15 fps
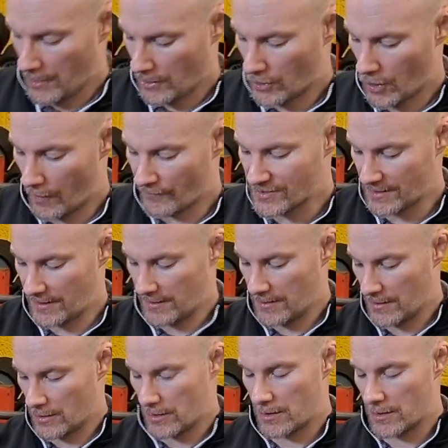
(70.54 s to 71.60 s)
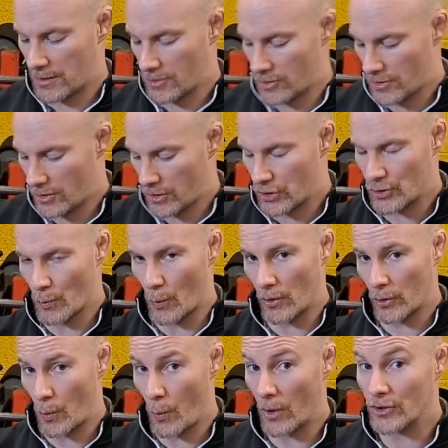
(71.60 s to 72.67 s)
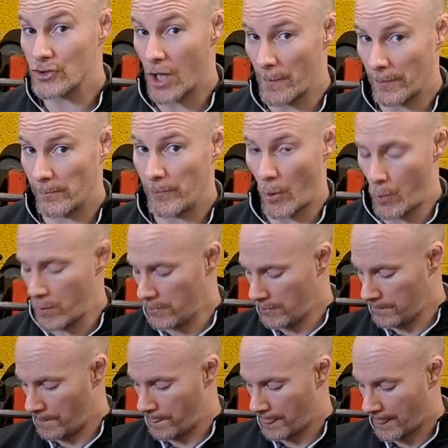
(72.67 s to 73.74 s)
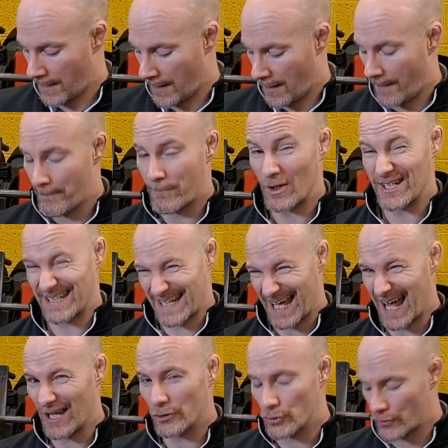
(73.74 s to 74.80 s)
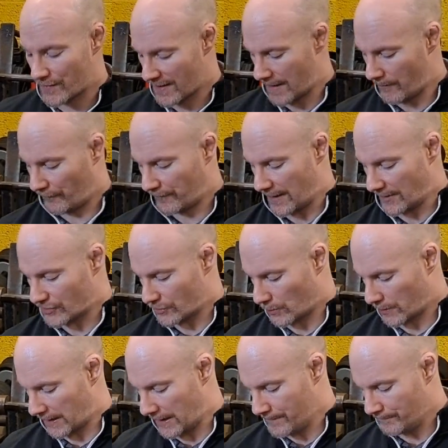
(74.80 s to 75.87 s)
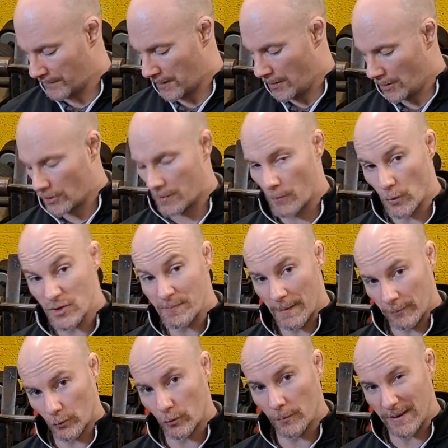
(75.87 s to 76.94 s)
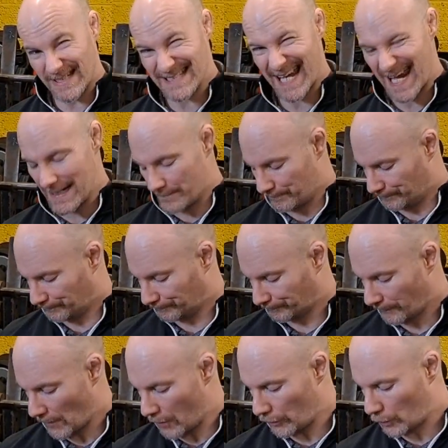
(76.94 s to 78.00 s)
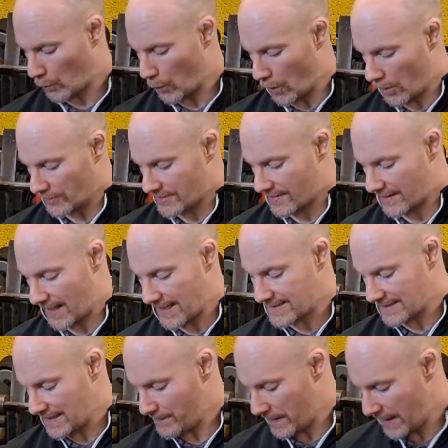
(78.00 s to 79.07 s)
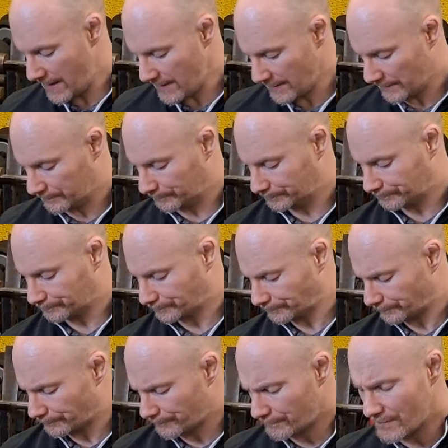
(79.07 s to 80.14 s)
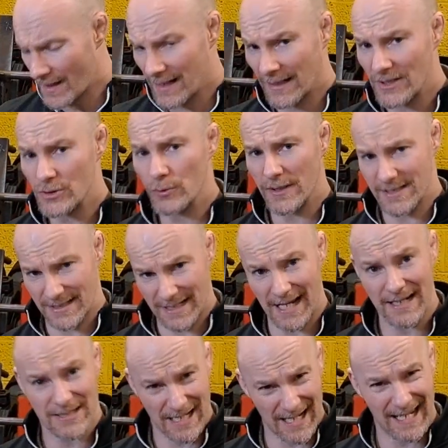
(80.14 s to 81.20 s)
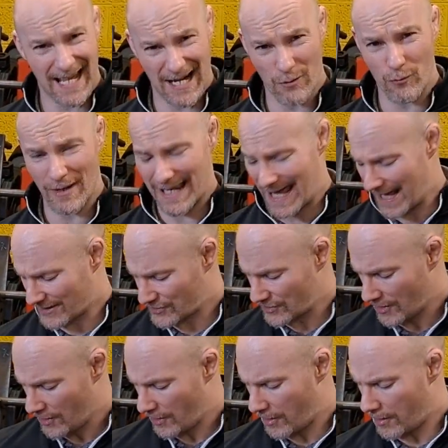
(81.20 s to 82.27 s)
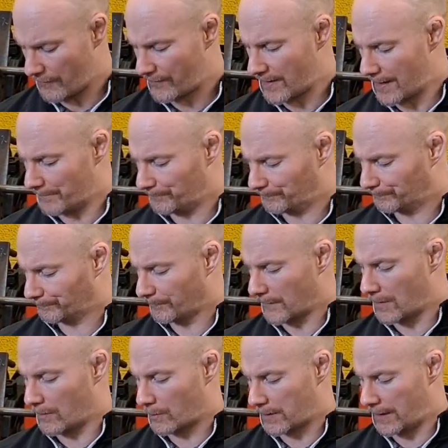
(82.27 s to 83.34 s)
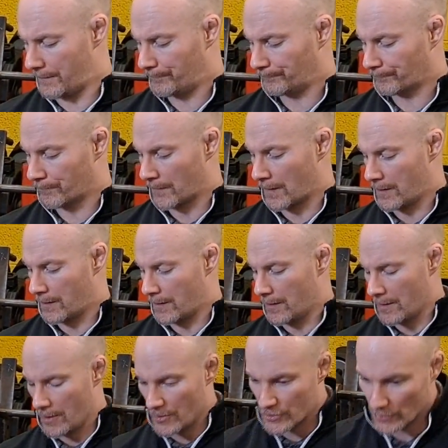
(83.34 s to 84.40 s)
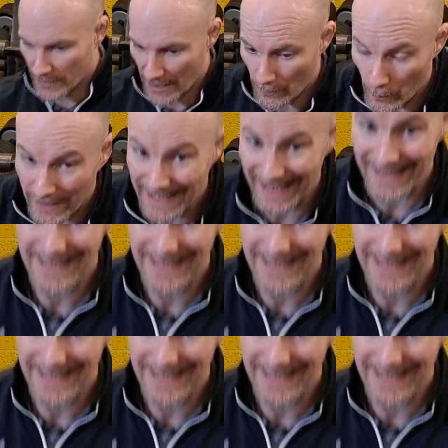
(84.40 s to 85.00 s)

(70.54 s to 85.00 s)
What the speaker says: And obviously, you don't want to go on top of the bone, but you can do the hip flexor, okay? And most people are going to be tight on the quad to the IT band, and it's great to kind of relax off that, okay? So again, we can